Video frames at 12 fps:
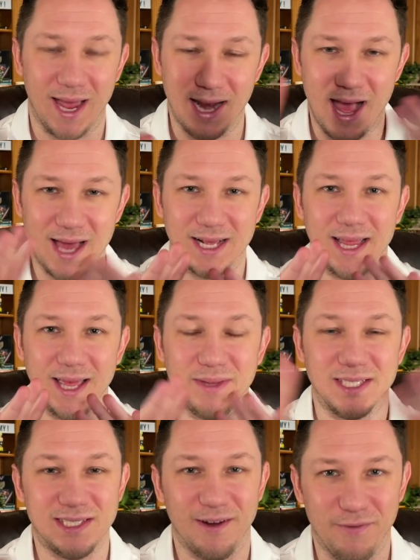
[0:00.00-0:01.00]
and how to claim
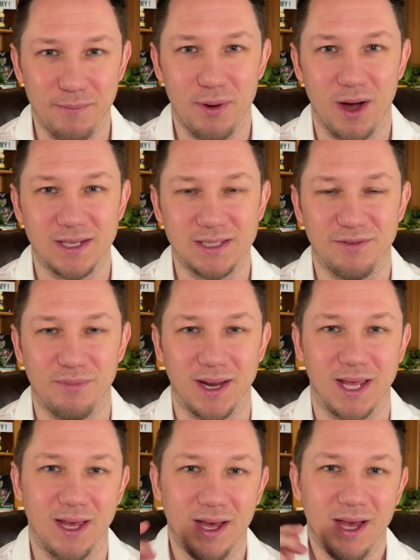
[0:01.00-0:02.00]
these different buckets of
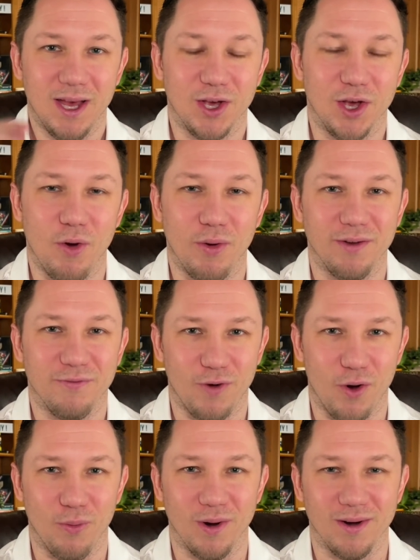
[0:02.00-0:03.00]
money going
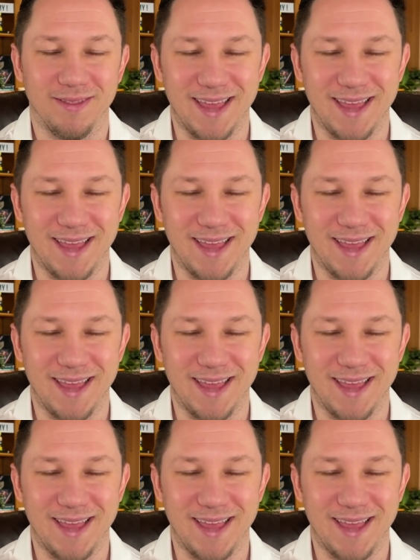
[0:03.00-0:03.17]
forward.